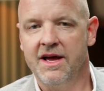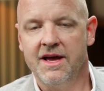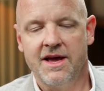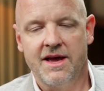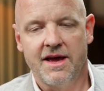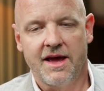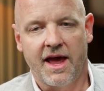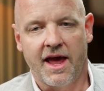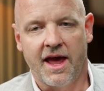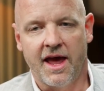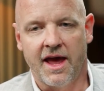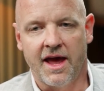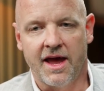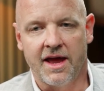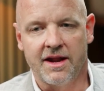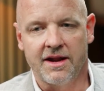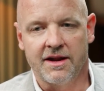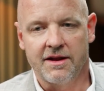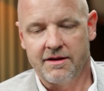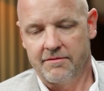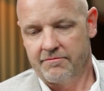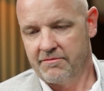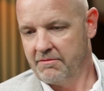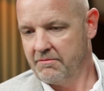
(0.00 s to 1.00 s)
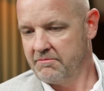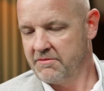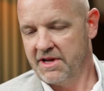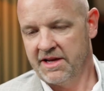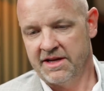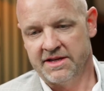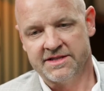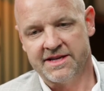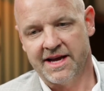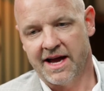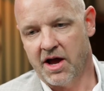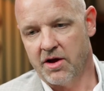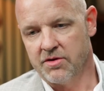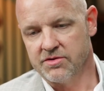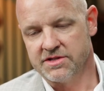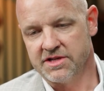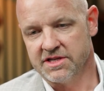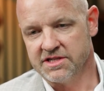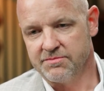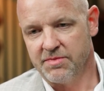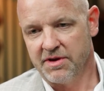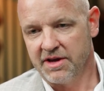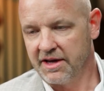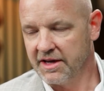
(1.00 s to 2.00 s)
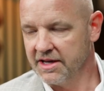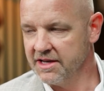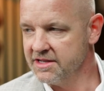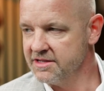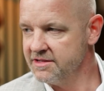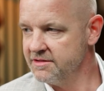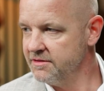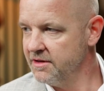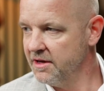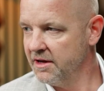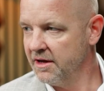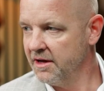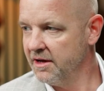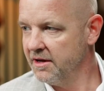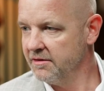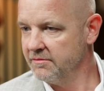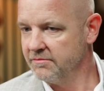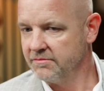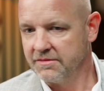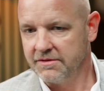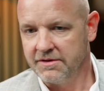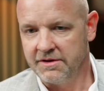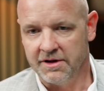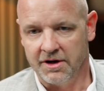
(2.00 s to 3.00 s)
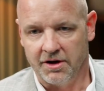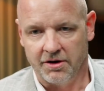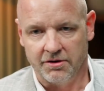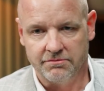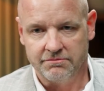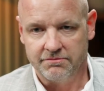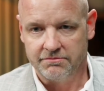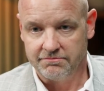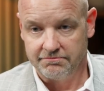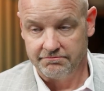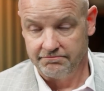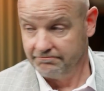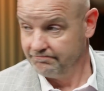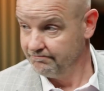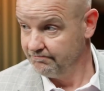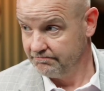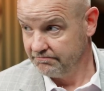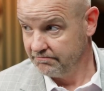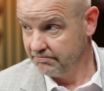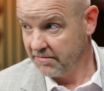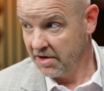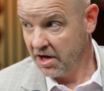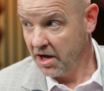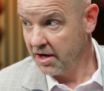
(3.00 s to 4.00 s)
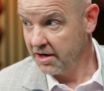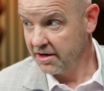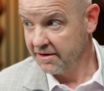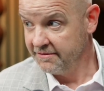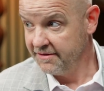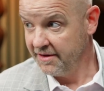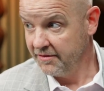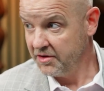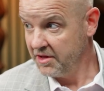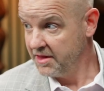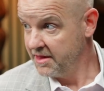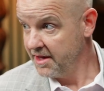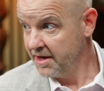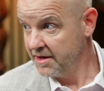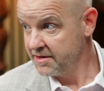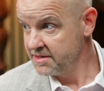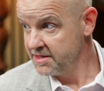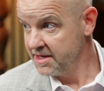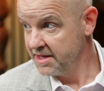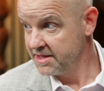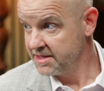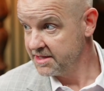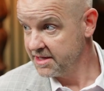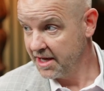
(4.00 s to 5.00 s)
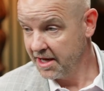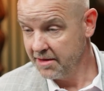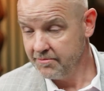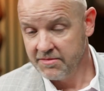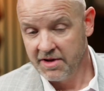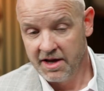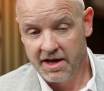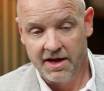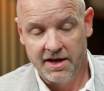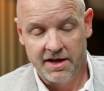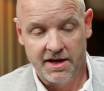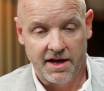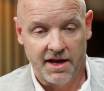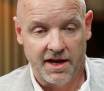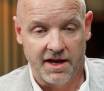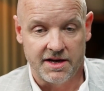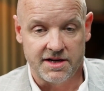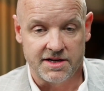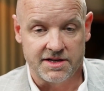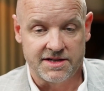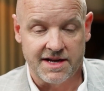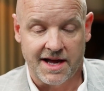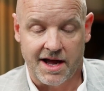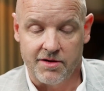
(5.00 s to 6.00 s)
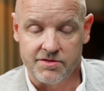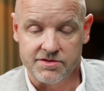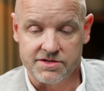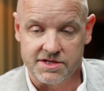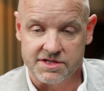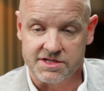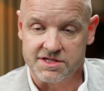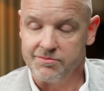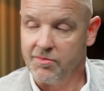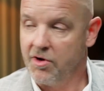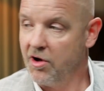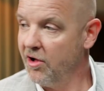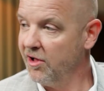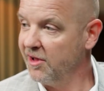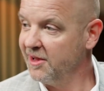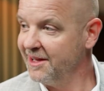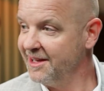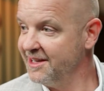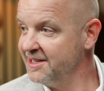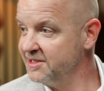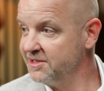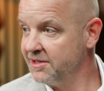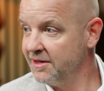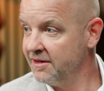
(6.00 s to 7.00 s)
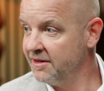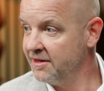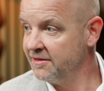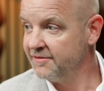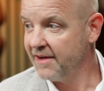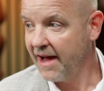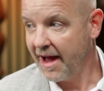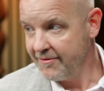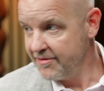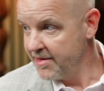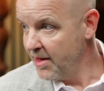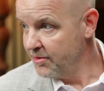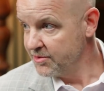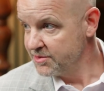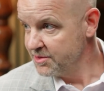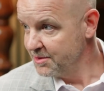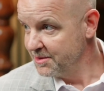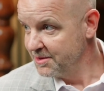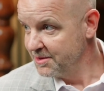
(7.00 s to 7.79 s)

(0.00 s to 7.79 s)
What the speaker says: And in towns as big as 150,000 at the time, and to towns as small as 5,000.